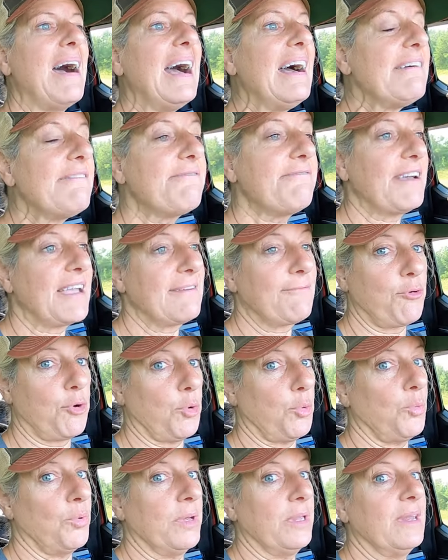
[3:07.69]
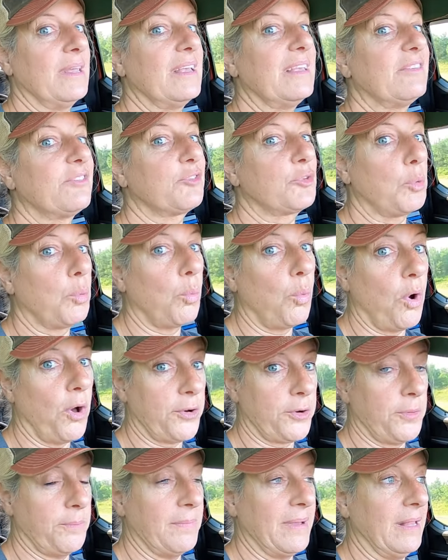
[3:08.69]
my favorite one is the
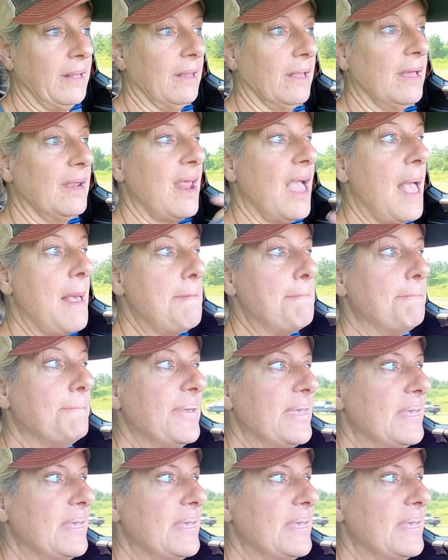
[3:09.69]
watermelon, and